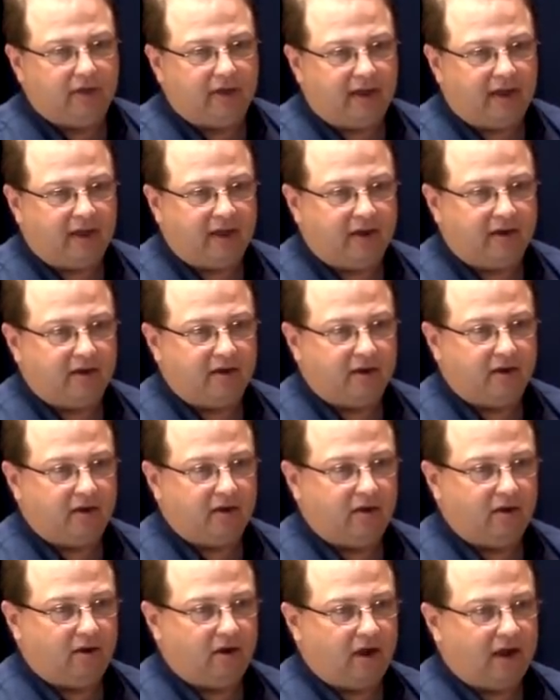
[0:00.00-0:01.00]
And
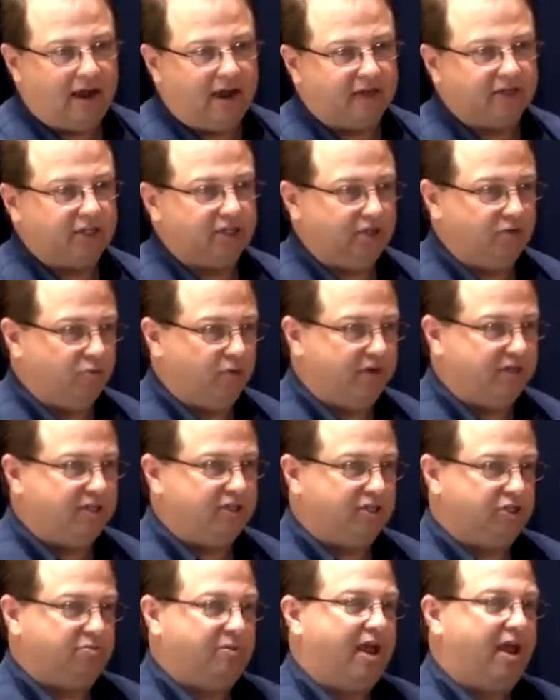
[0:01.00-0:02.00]
I actually went
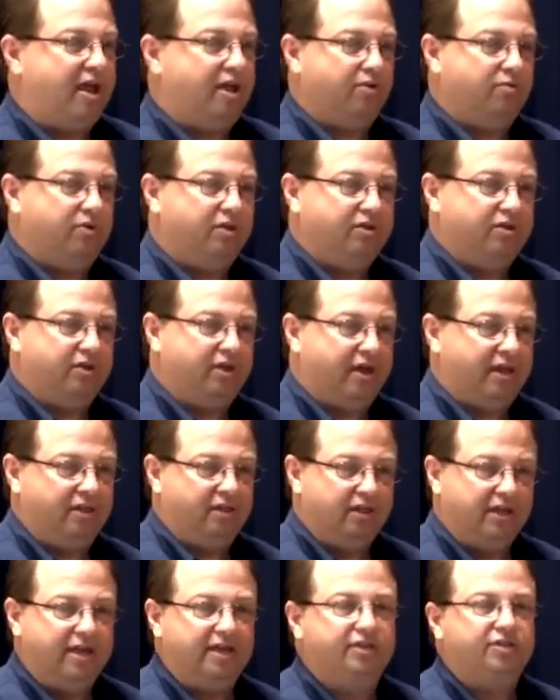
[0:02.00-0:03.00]
to Japan with a
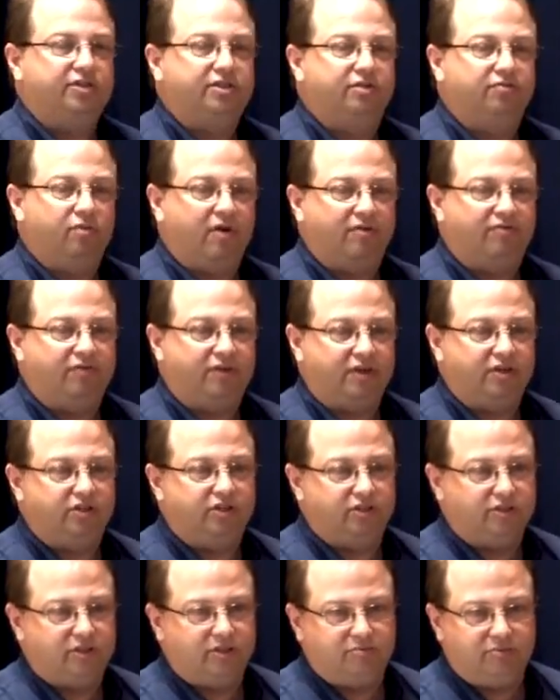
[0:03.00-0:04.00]
list of what
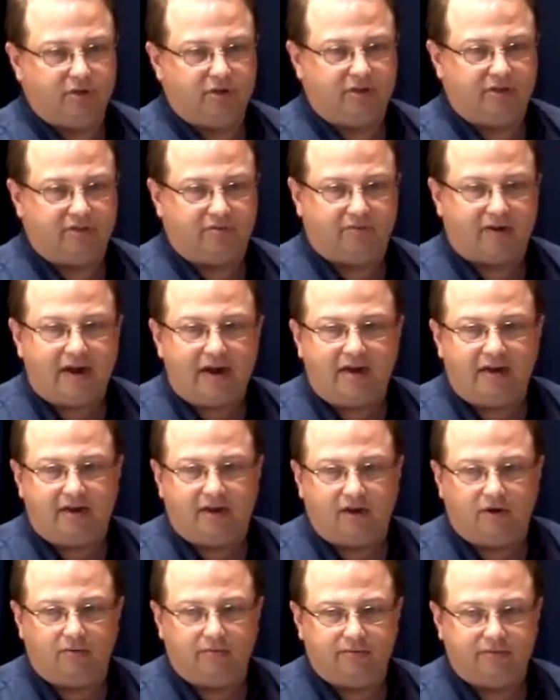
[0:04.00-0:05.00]
features to put in the
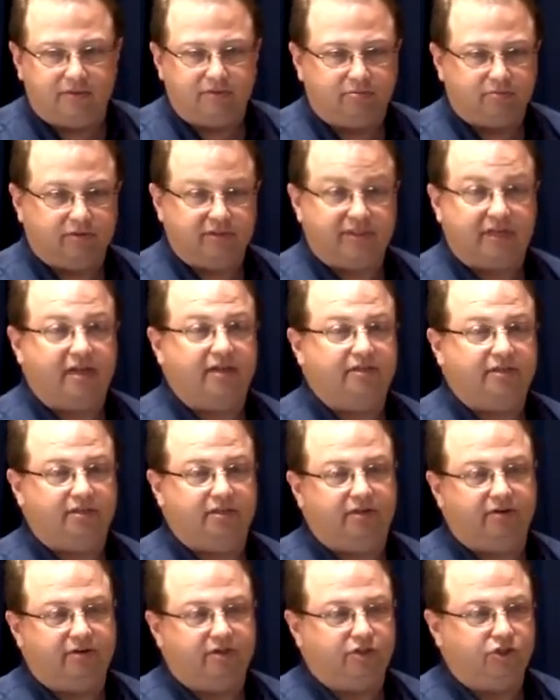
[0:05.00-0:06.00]
radio to present to
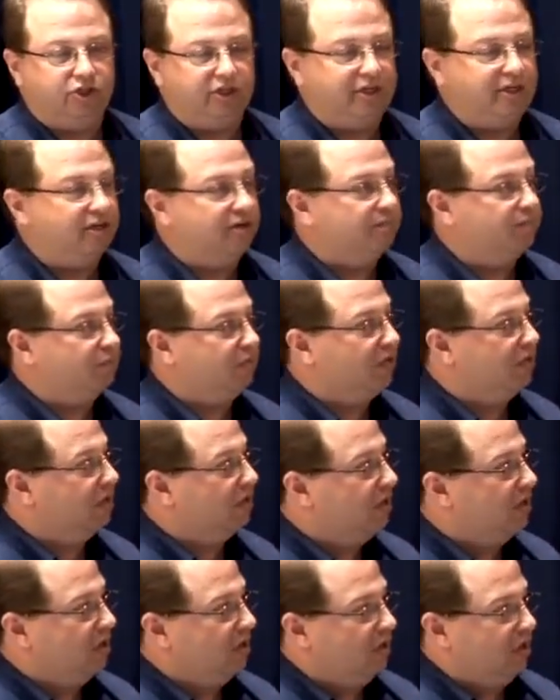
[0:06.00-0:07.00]
their engineer,
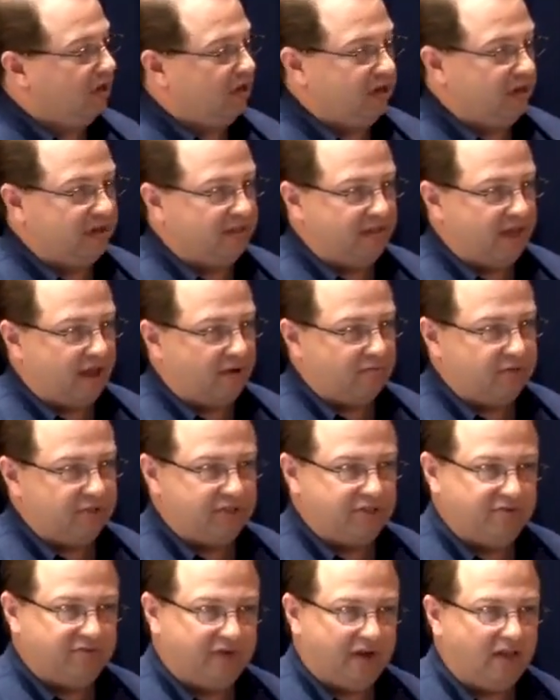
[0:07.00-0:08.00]
and that was
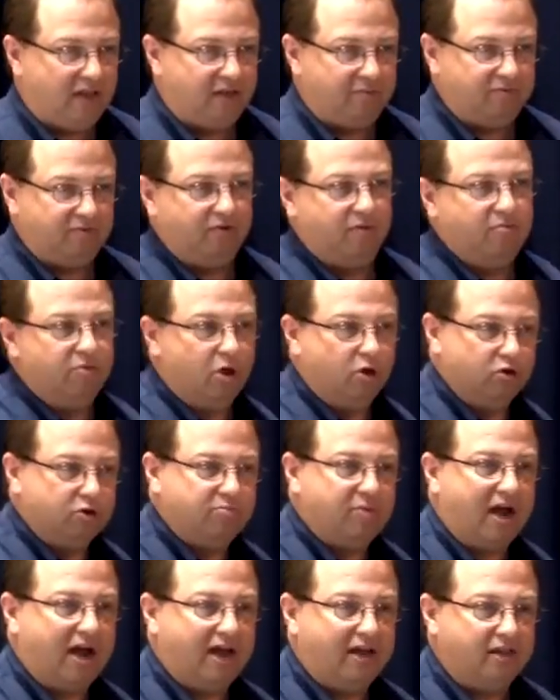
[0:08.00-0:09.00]
developed from those
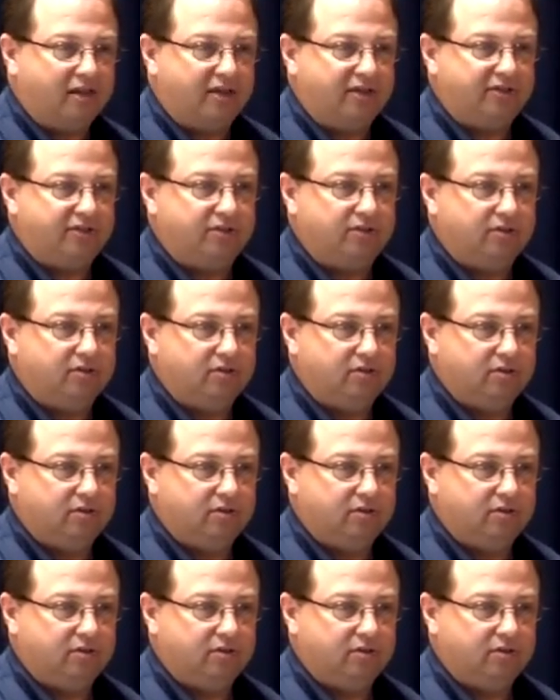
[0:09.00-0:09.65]
pilots.